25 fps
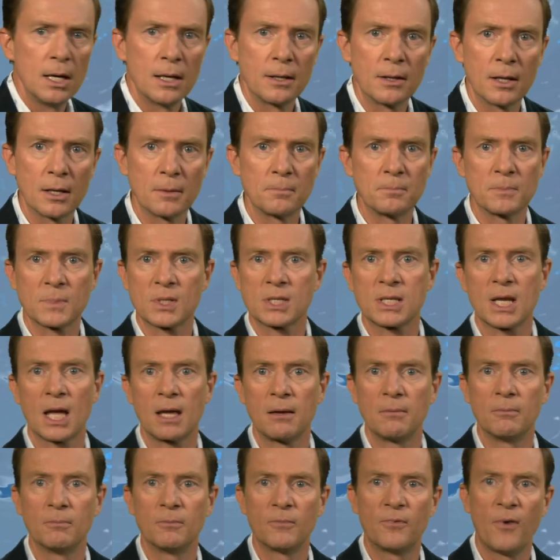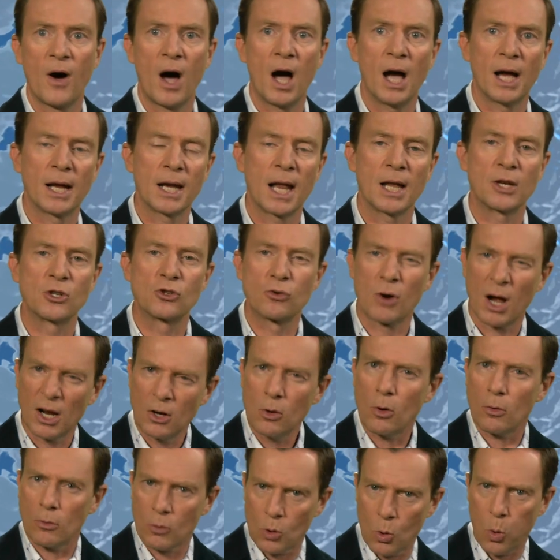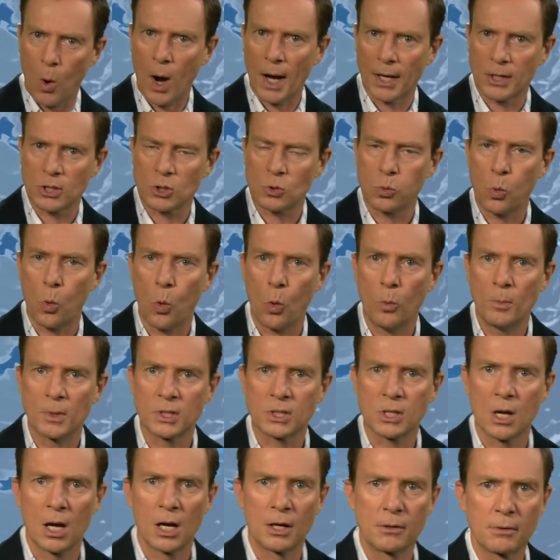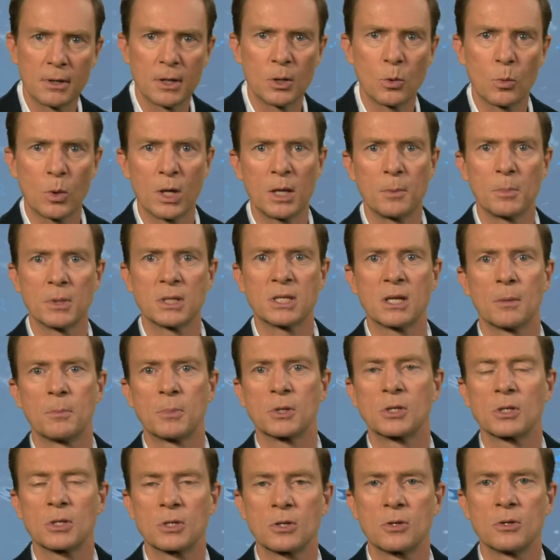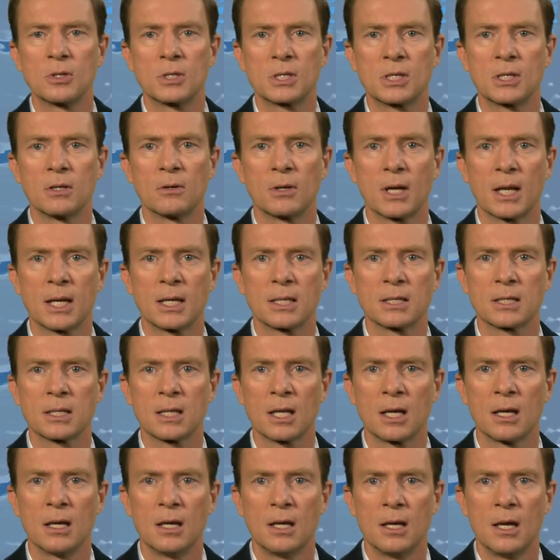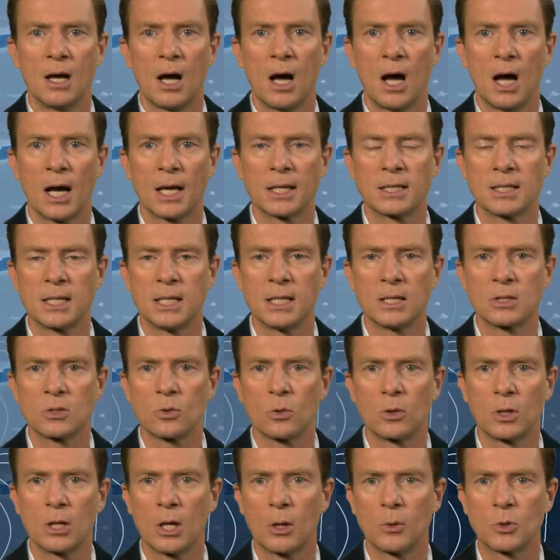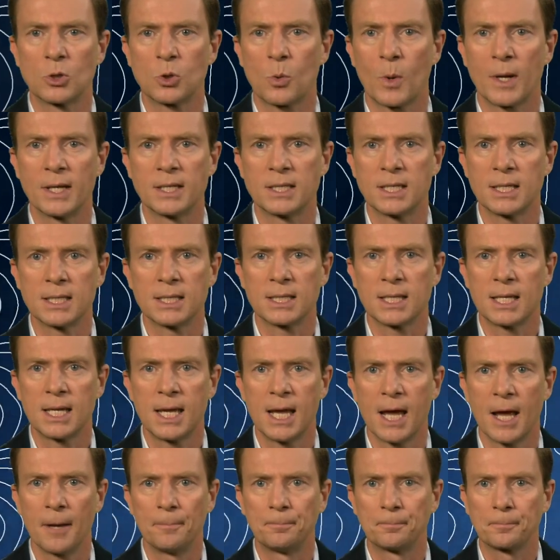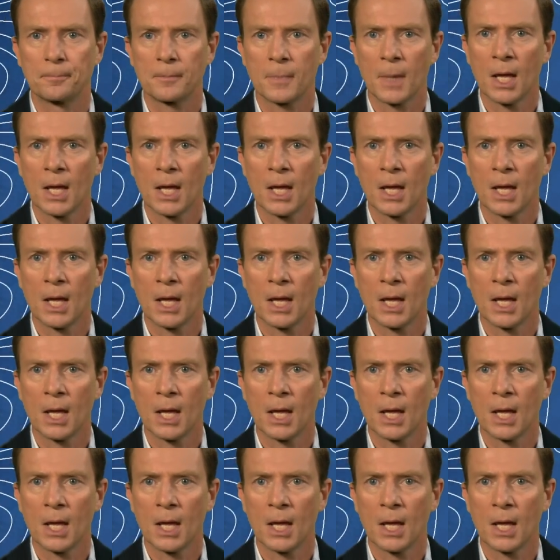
that stay fine and dry. Not quite as warm as earlier in the week, but temperatures could still get into the high teens or low 20s here.